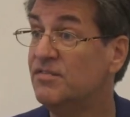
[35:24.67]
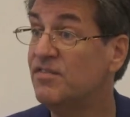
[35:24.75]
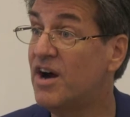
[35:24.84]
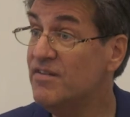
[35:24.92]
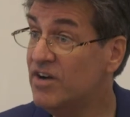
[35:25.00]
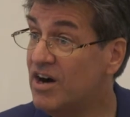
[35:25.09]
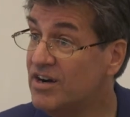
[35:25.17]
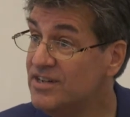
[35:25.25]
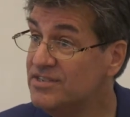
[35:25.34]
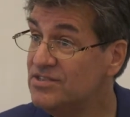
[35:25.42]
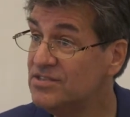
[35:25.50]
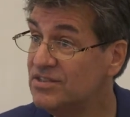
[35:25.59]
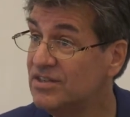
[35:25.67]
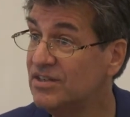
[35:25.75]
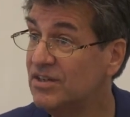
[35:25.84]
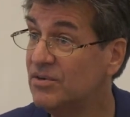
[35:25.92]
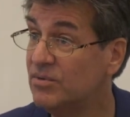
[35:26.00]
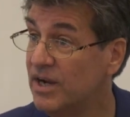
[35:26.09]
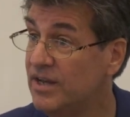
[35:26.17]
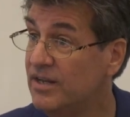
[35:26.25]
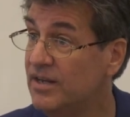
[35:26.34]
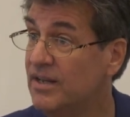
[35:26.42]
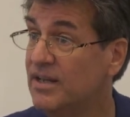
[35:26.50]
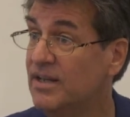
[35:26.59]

Five Eyes, right?